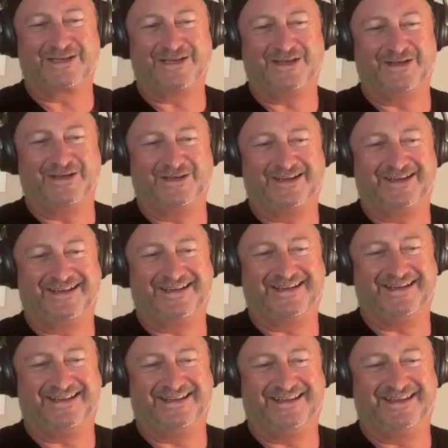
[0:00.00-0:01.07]
it's good. Like
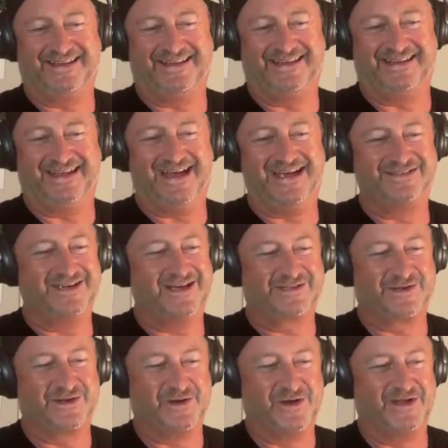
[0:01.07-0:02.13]

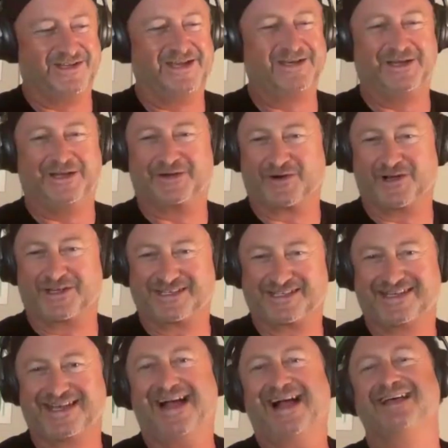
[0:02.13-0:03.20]
HR's got an identity
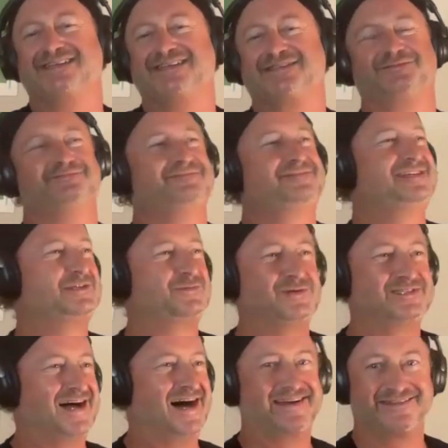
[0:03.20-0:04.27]
crisis, and it has since we
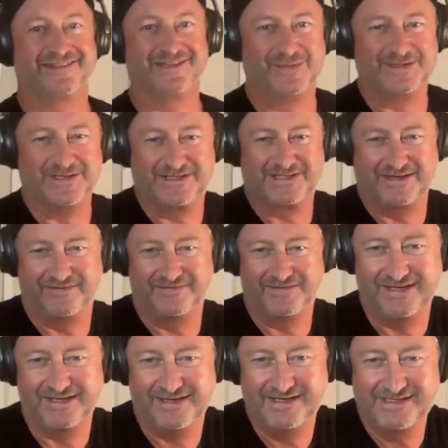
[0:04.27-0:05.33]
started this business
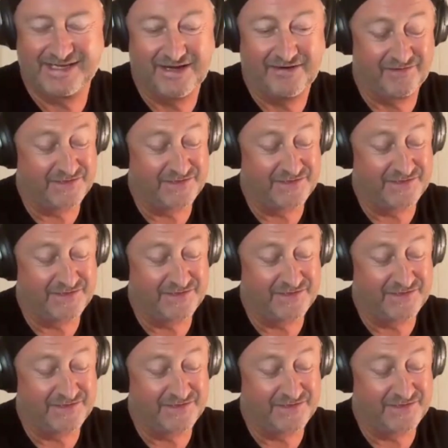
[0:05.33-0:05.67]
17 years ago.